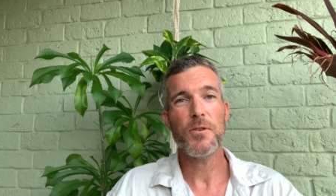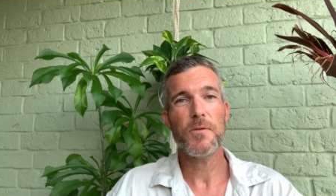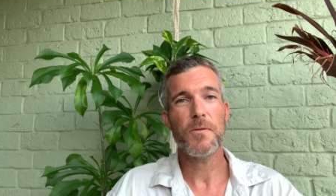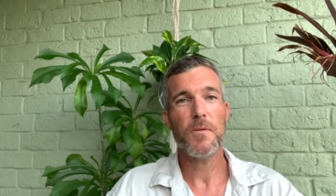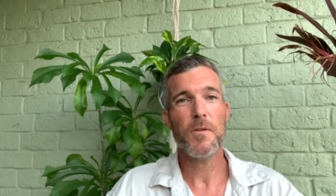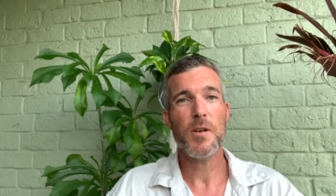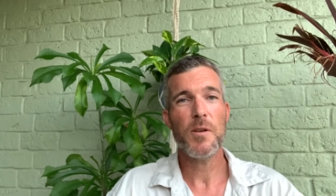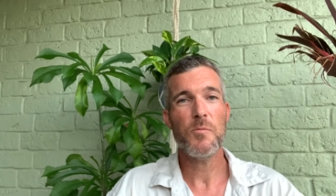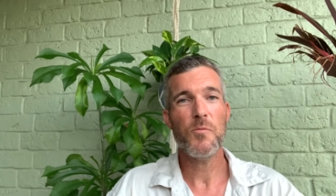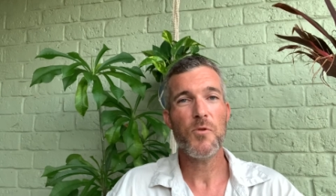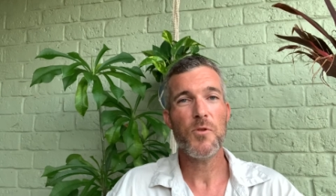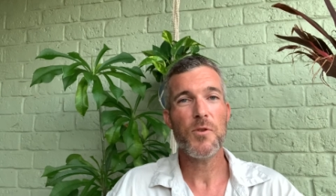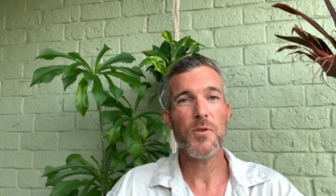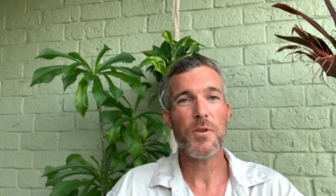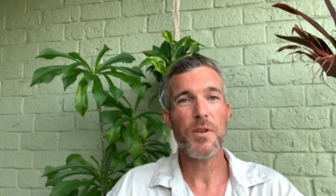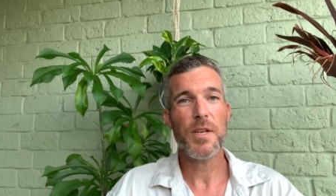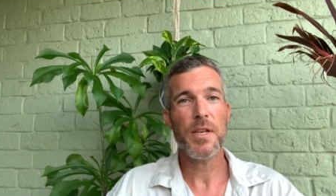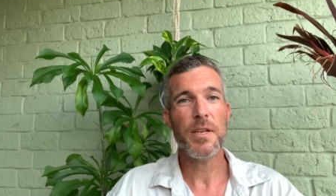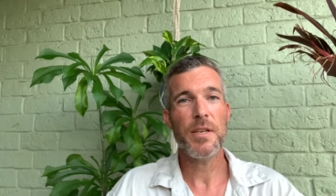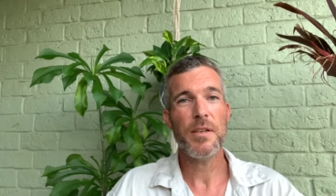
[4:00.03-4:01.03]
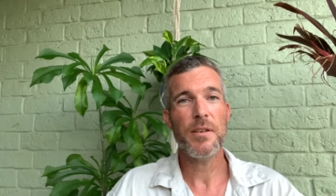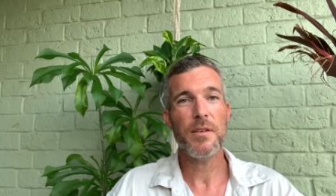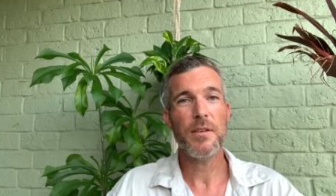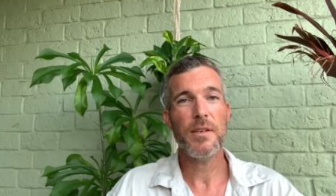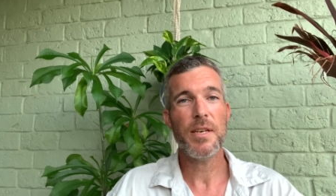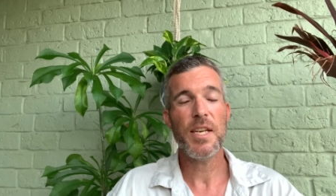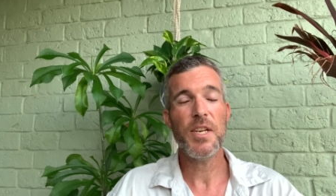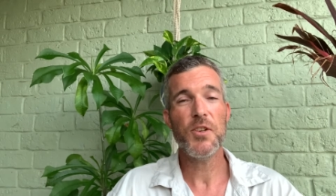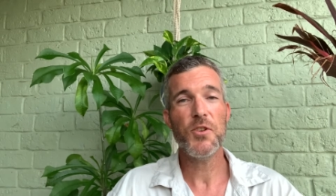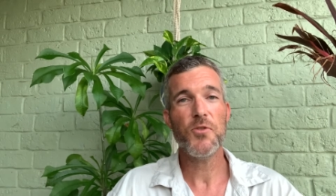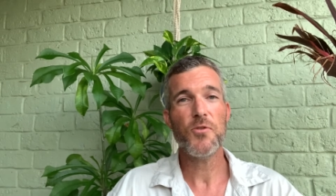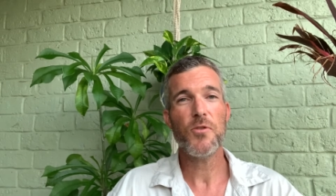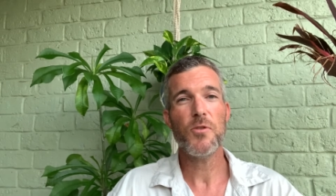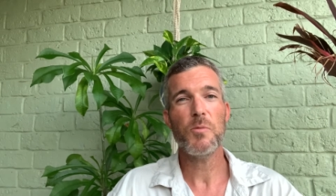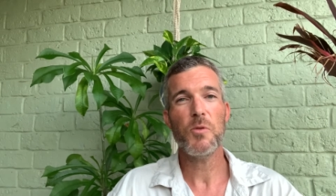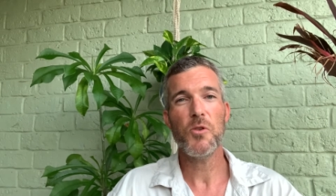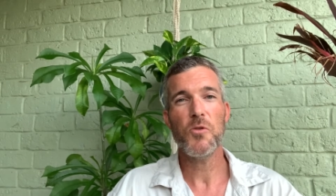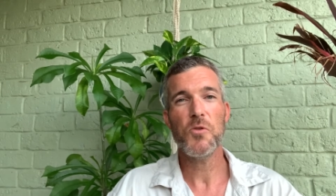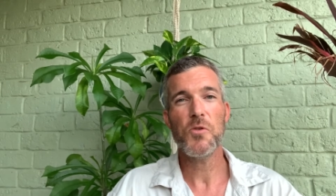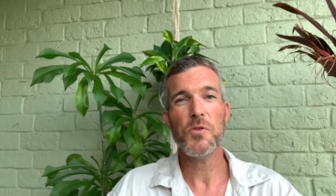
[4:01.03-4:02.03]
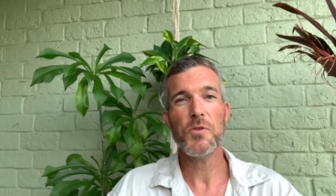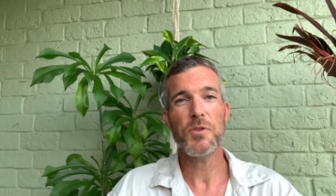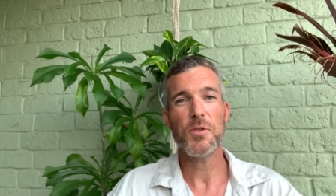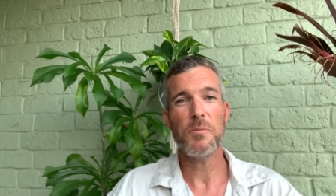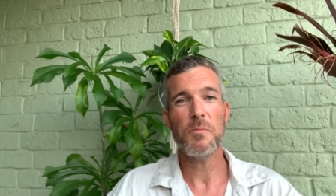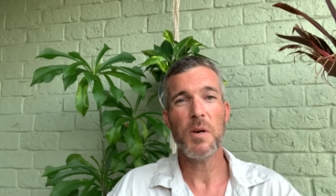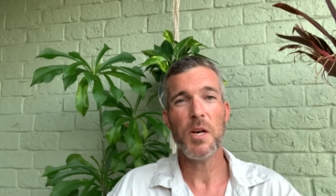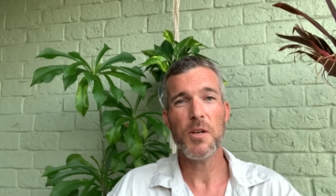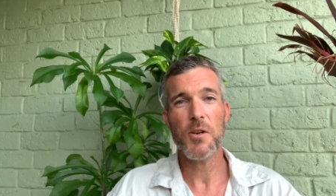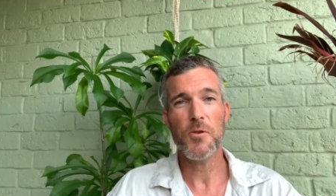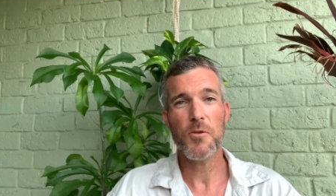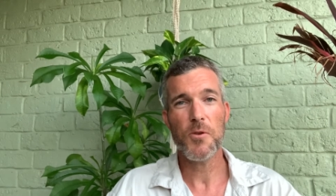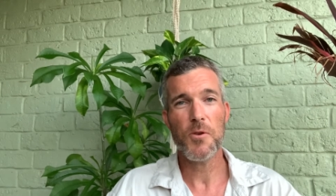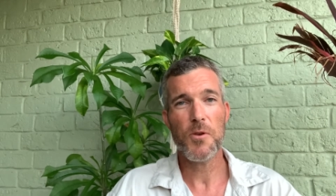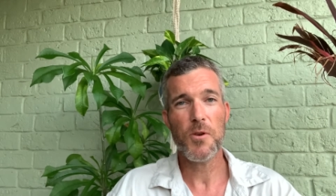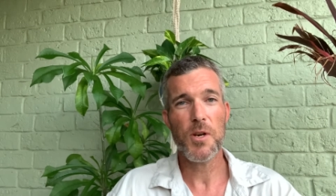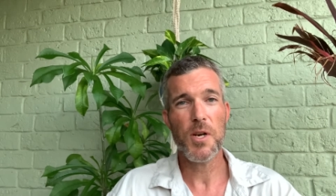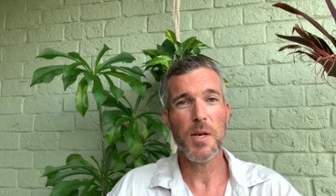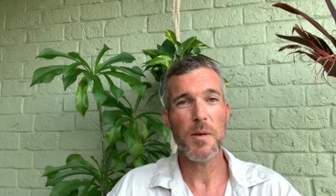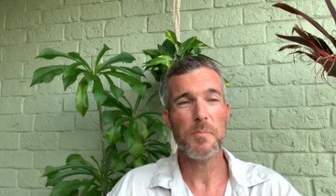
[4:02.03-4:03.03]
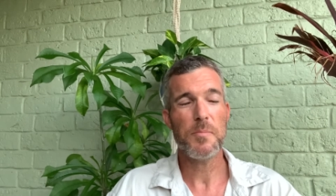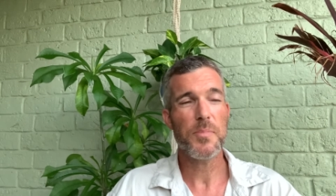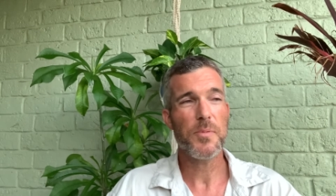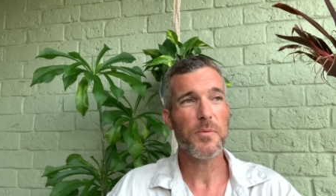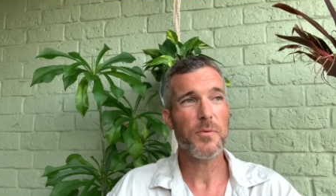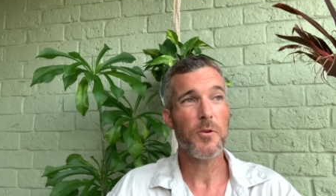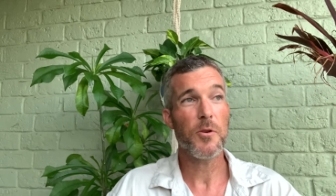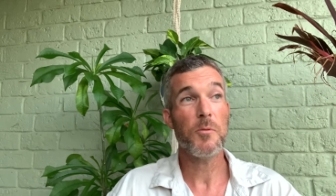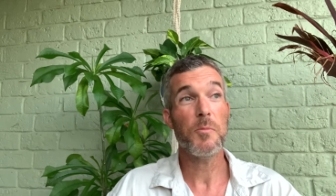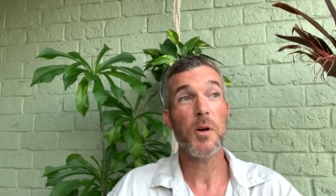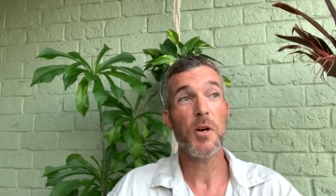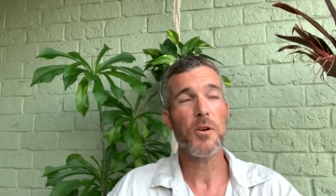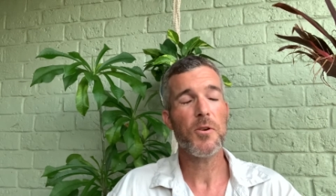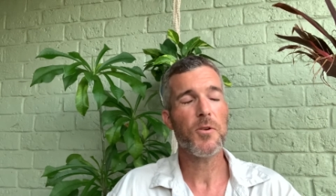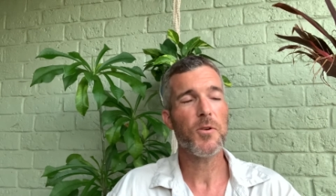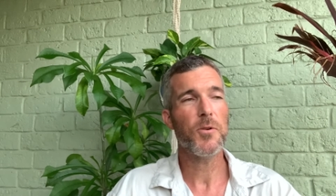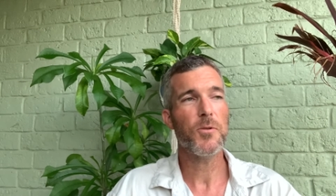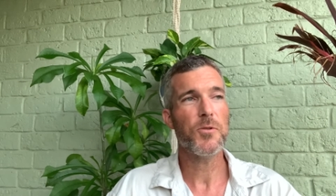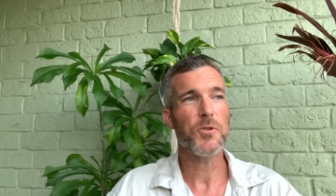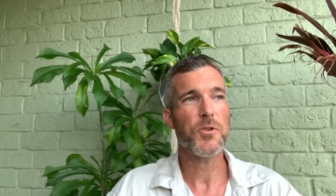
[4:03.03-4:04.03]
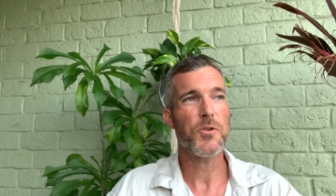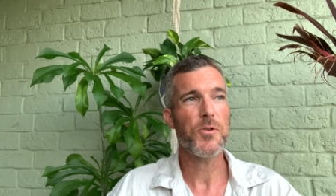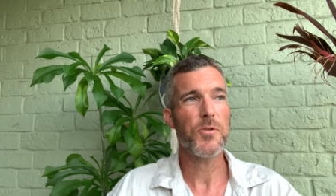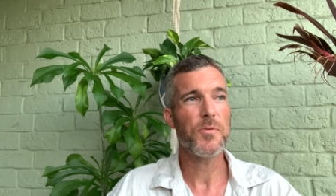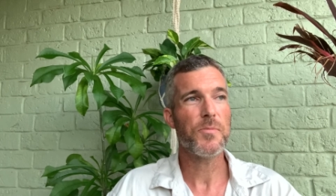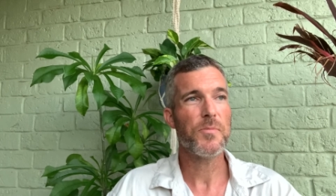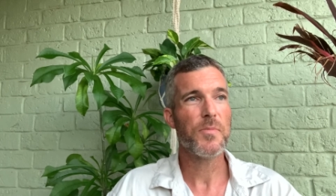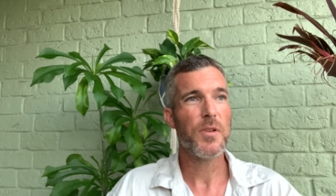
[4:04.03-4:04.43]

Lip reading: framework, and nature abhors a monocrop or a monoculture.